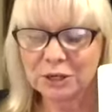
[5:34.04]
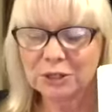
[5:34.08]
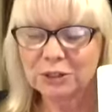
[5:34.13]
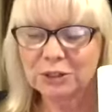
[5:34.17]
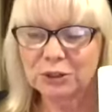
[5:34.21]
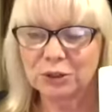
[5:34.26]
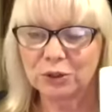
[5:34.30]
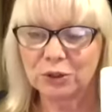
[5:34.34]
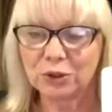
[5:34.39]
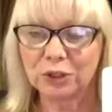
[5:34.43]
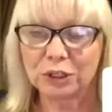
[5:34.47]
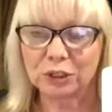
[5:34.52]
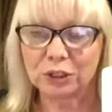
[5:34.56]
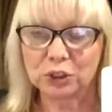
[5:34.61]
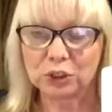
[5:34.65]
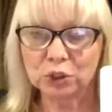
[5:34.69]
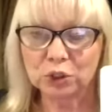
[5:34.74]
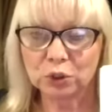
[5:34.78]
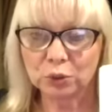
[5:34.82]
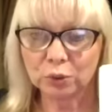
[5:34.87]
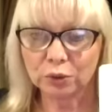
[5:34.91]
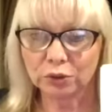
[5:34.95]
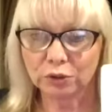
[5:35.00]
So you get
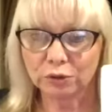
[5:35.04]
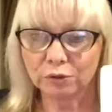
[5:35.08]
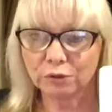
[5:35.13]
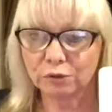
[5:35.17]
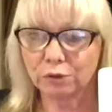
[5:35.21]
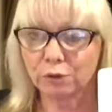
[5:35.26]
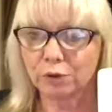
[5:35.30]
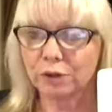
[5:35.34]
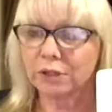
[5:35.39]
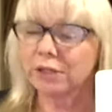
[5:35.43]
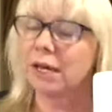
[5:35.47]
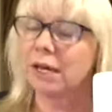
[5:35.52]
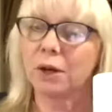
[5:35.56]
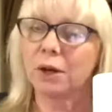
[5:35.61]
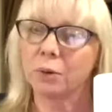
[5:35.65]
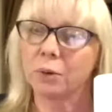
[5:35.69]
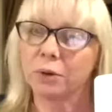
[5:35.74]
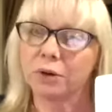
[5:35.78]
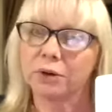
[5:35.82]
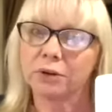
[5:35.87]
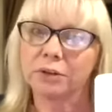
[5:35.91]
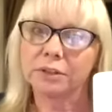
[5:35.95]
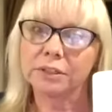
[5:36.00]
240
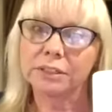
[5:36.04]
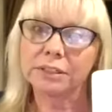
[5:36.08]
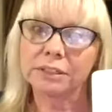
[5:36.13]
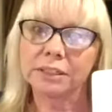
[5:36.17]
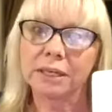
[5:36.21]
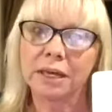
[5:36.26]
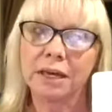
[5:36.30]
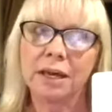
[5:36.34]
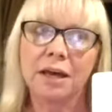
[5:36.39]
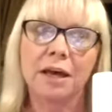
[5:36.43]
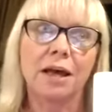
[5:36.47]
hours